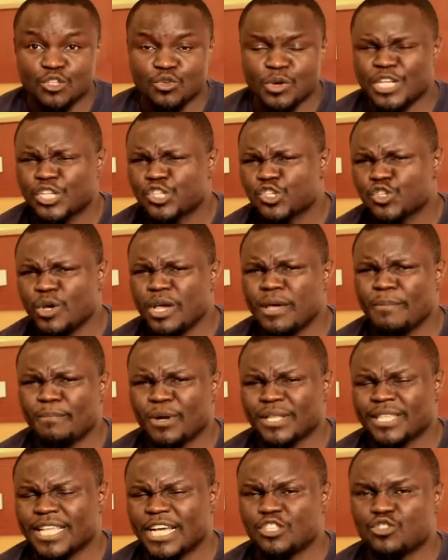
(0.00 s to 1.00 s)
So it's so
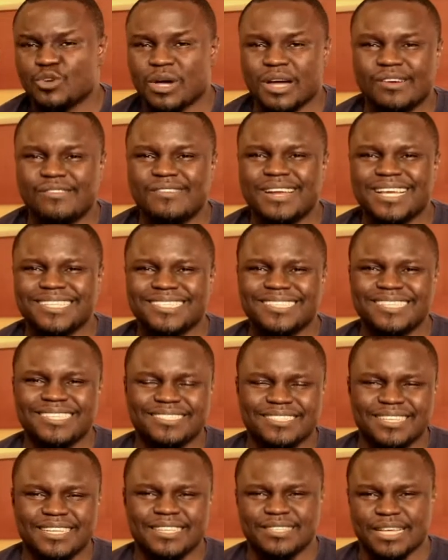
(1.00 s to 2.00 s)
important to arrest
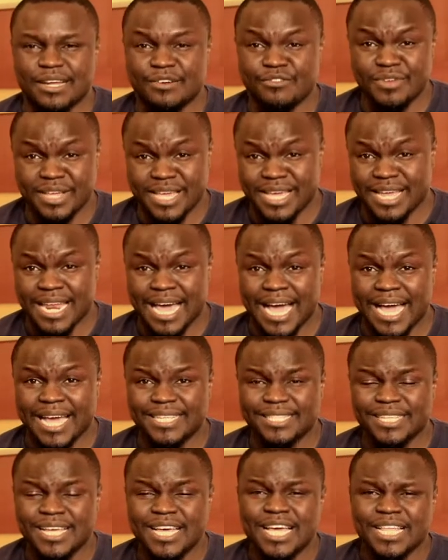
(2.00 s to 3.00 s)
these things and
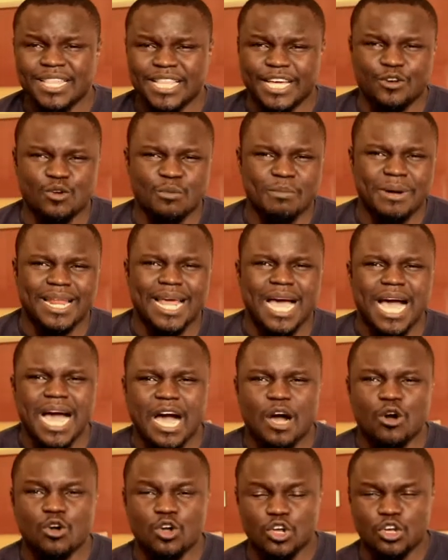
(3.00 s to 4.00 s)
realize that no matter
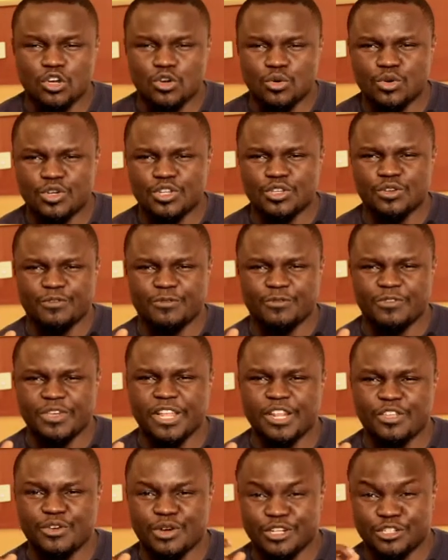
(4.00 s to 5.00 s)
how good you
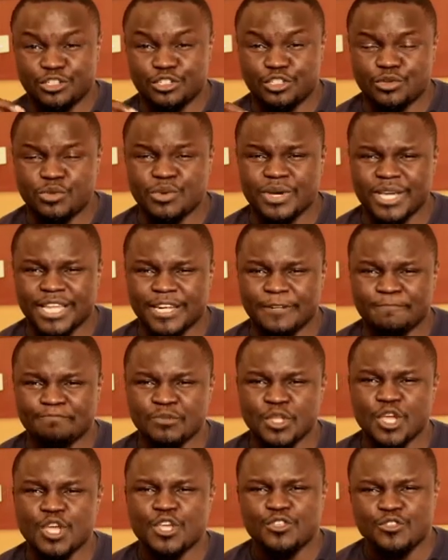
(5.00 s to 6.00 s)
feel you're doing,
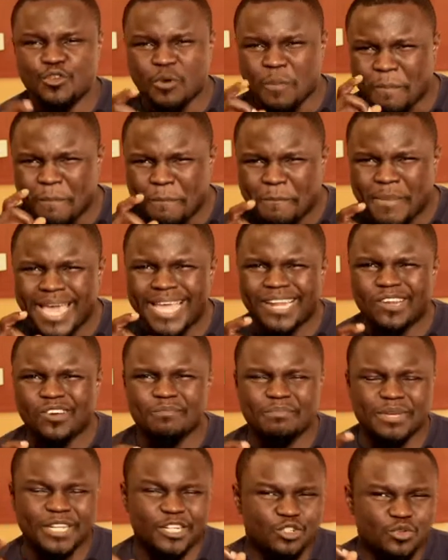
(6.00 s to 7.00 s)
you may
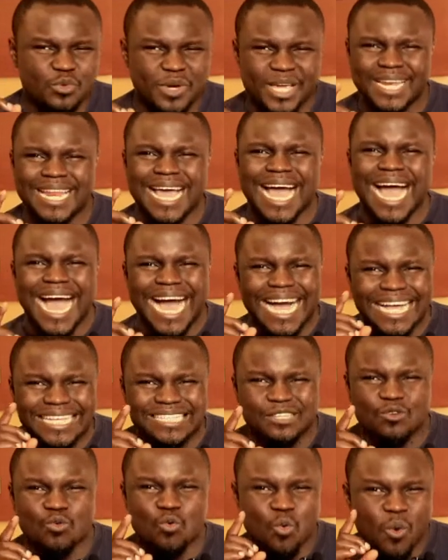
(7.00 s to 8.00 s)
not be doing
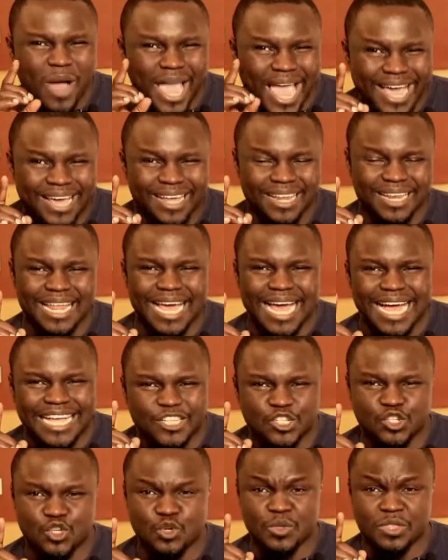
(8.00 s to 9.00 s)
as well
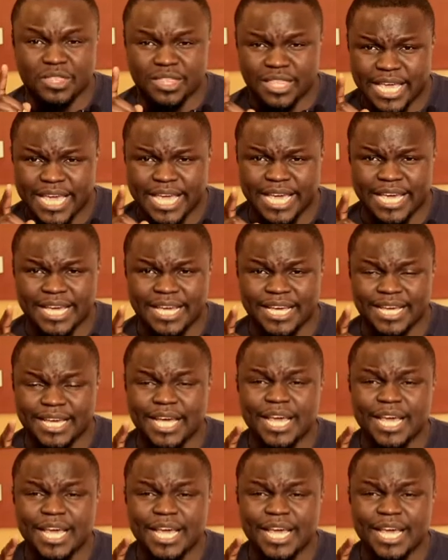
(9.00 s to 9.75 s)
as you think